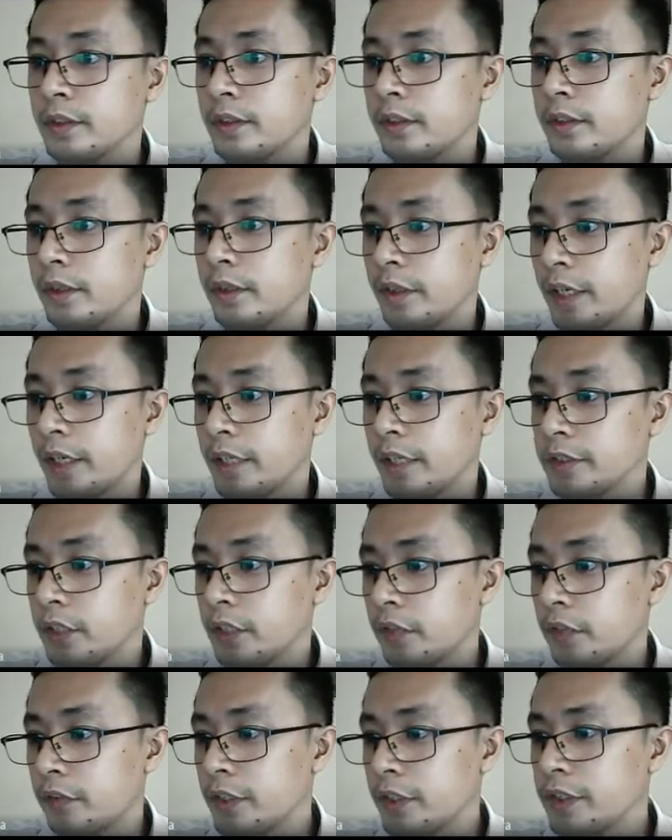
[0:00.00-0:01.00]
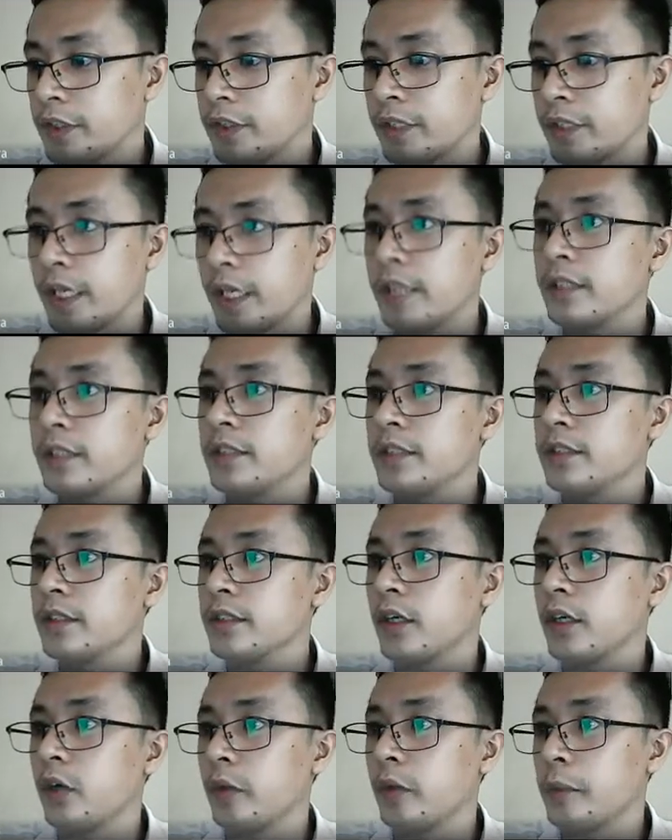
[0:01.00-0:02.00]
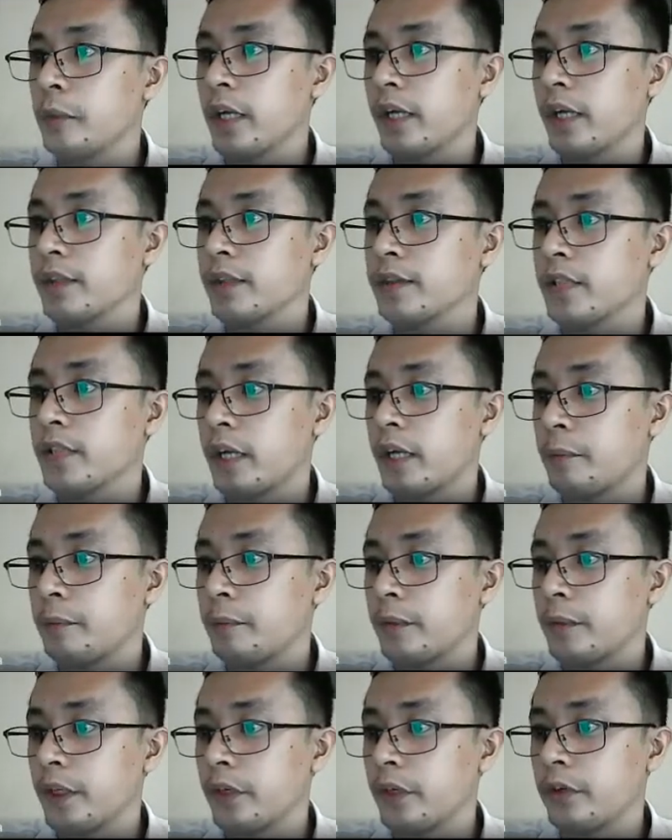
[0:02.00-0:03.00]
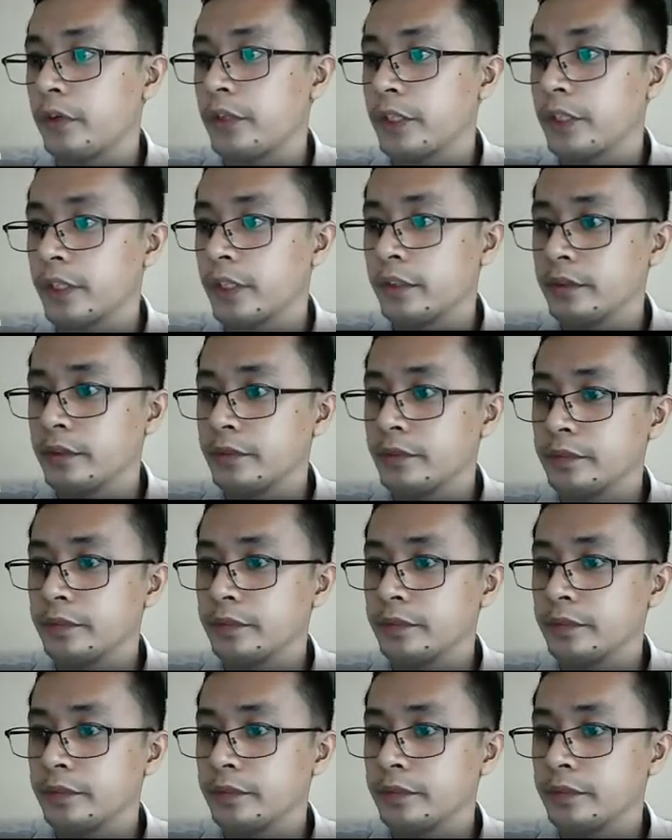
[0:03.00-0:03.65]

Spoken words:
Okay, so if there's none, so maybe I can stop the recording now.